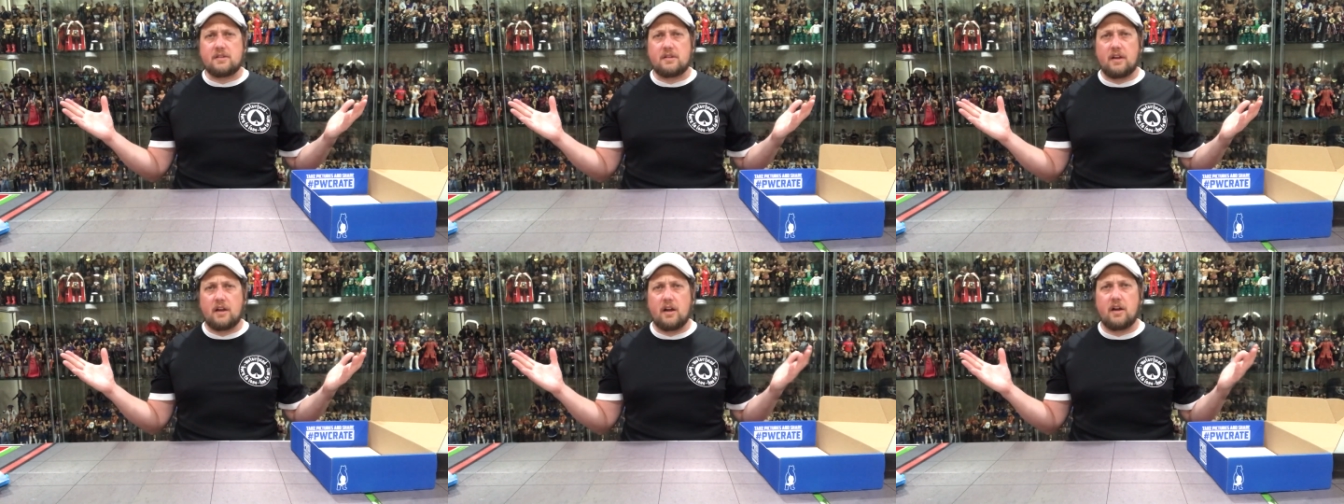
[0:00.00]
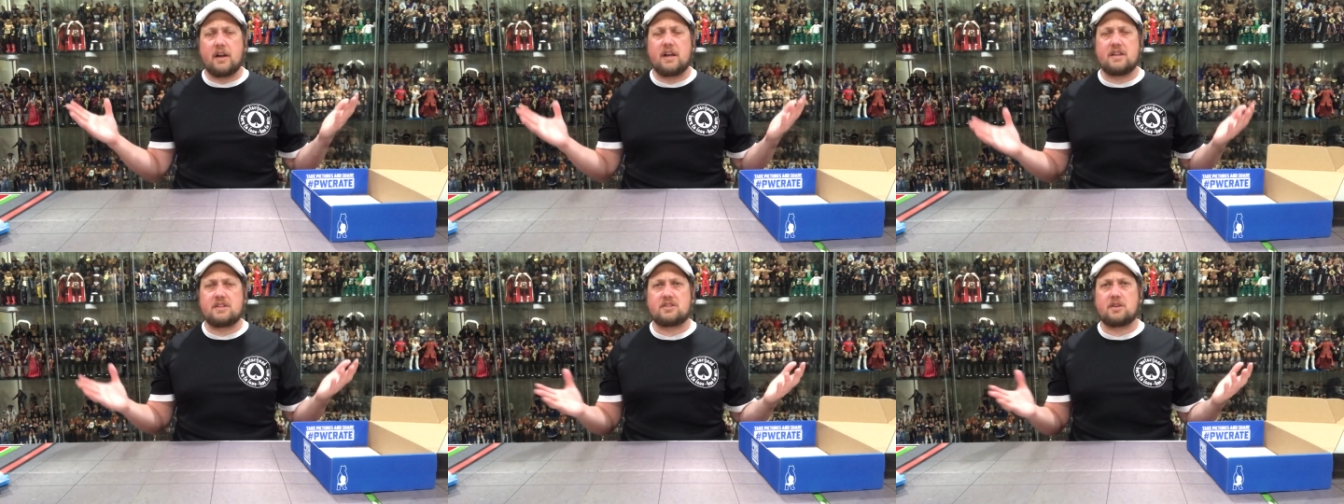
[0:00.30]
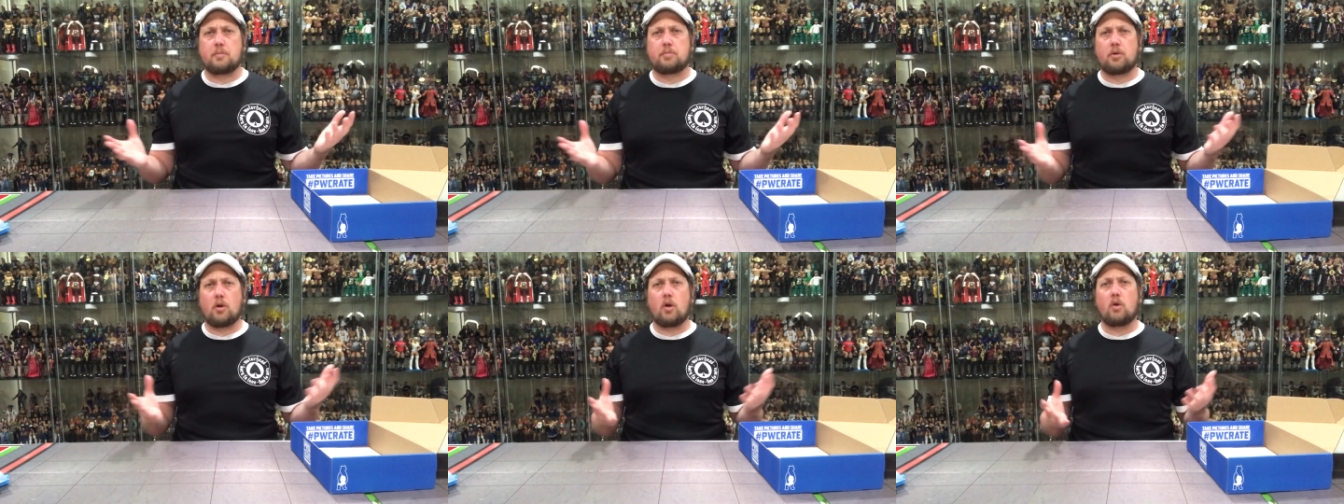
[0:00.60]
There is
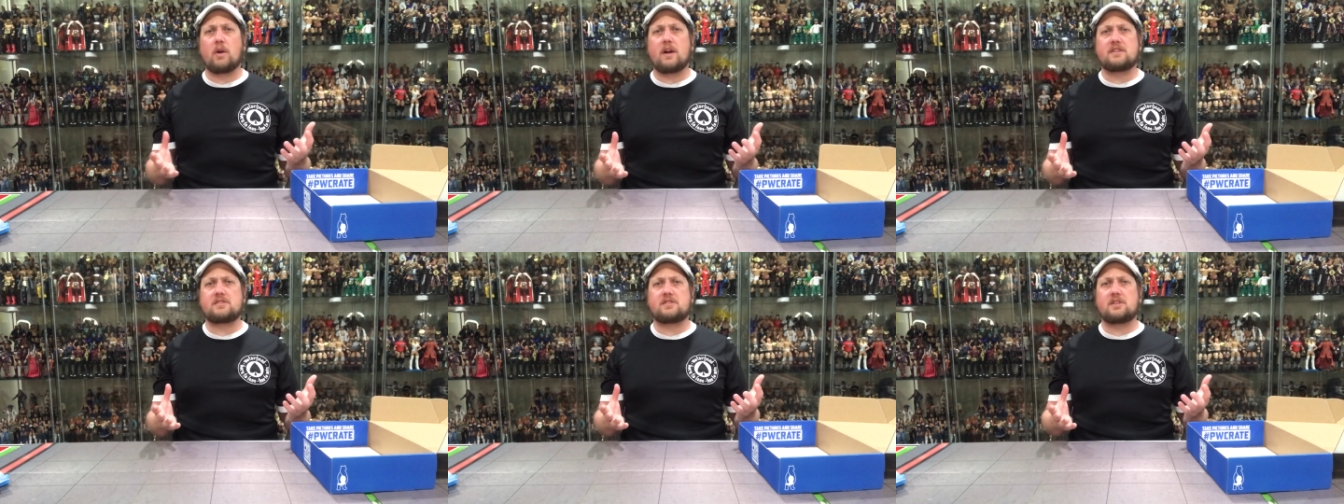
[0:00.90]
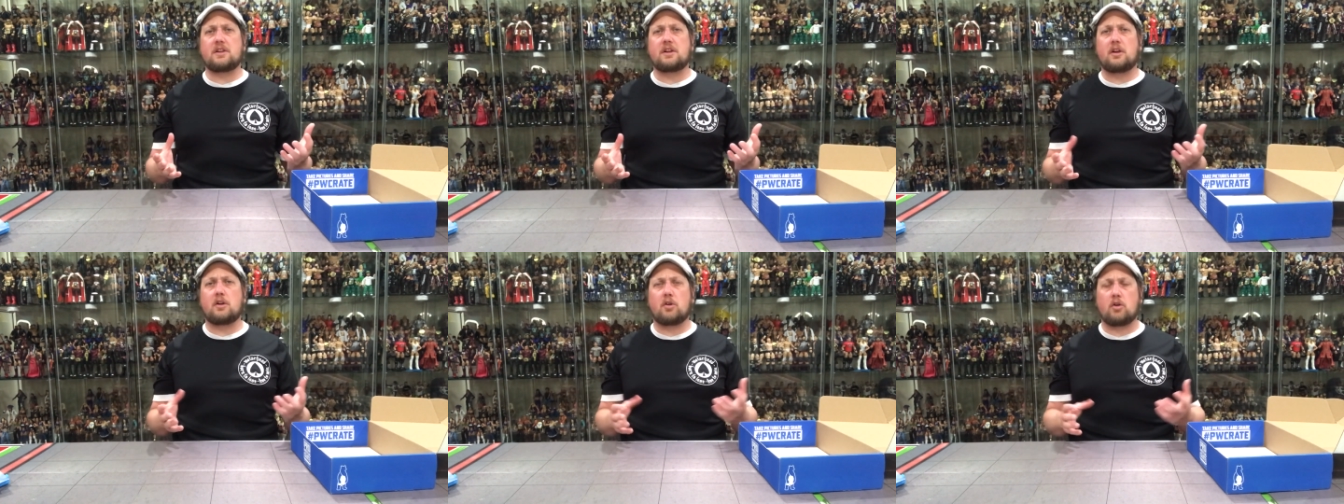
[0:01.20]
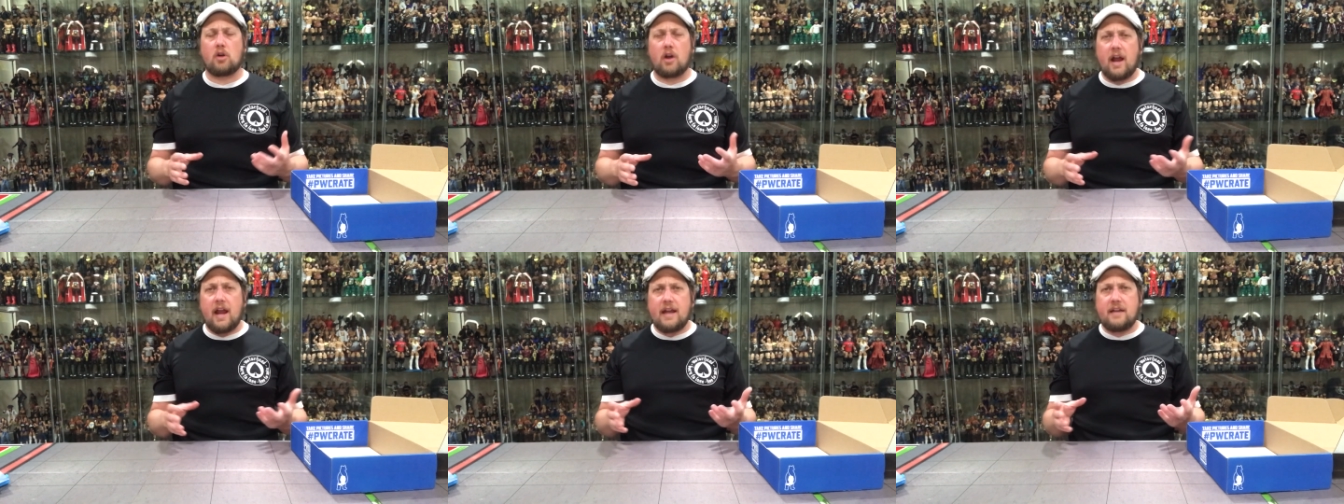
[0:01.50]
the Pro Wrestling
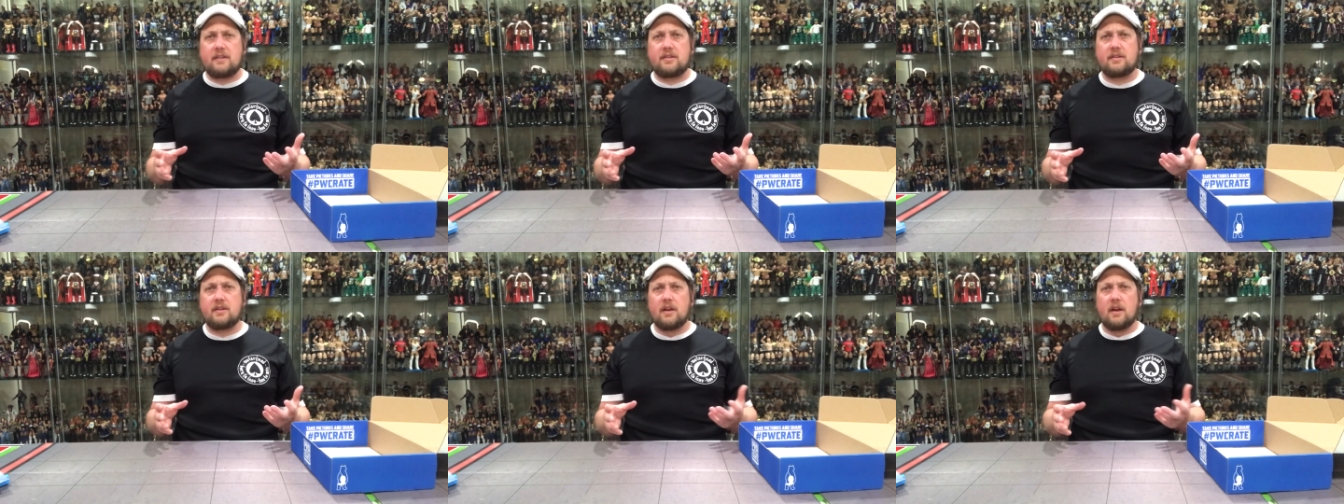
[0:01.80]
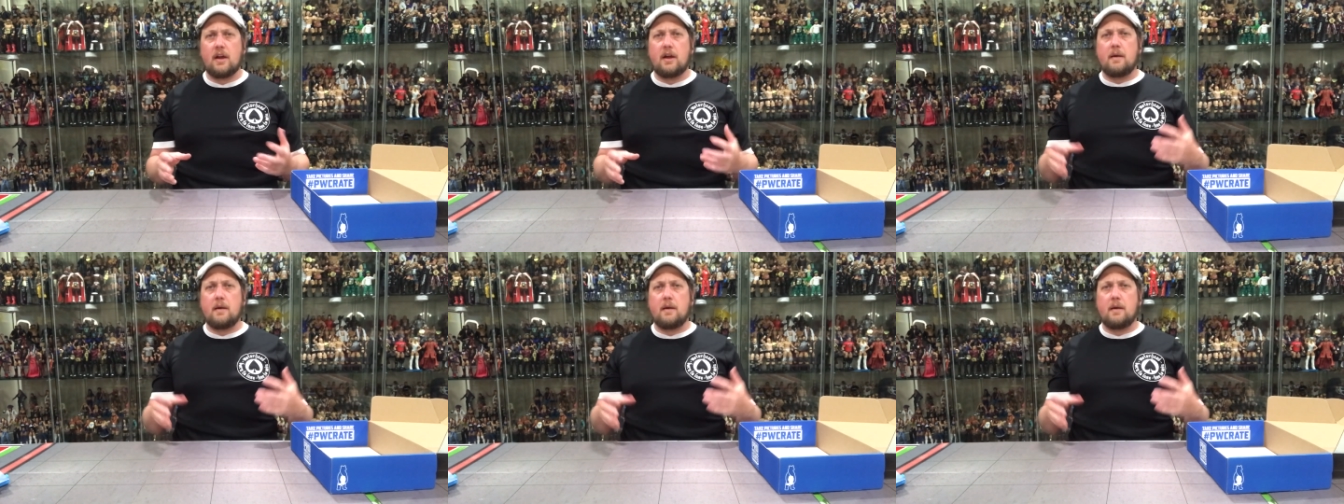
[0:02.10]
Crate